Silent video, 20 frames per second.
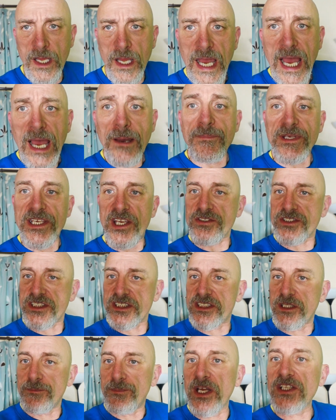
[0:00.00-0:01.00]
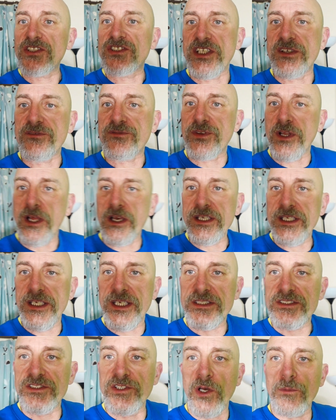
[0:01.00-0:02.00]
And because it's a budget flight,
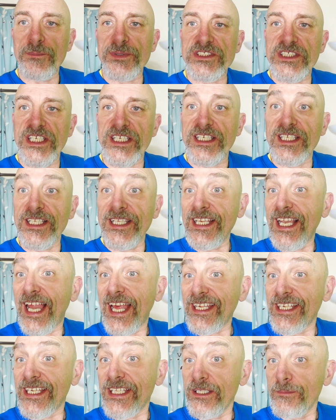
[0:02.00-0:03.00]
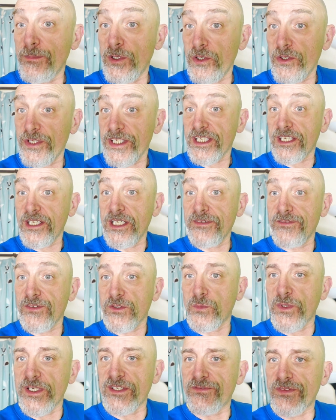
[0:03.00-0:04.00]
it's not particularly late in the morning either.
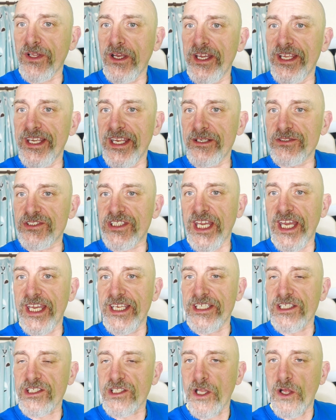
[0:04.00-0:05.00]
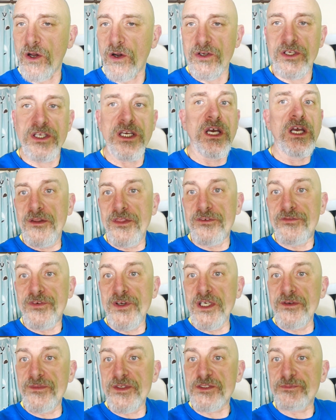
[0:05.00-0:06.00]
We're flying out at 8 o'clock. The
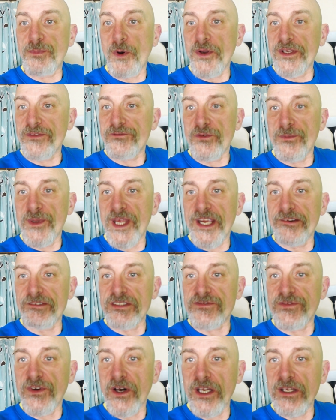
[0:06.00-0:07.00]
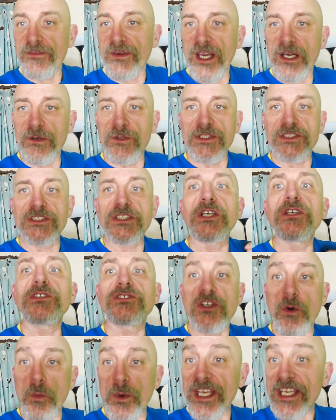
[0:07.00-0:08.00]
furthest point from there is 5 hours,
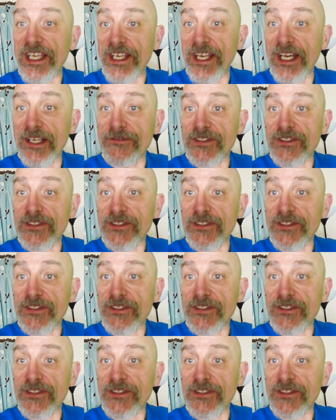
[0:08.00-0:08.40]
so we're going to have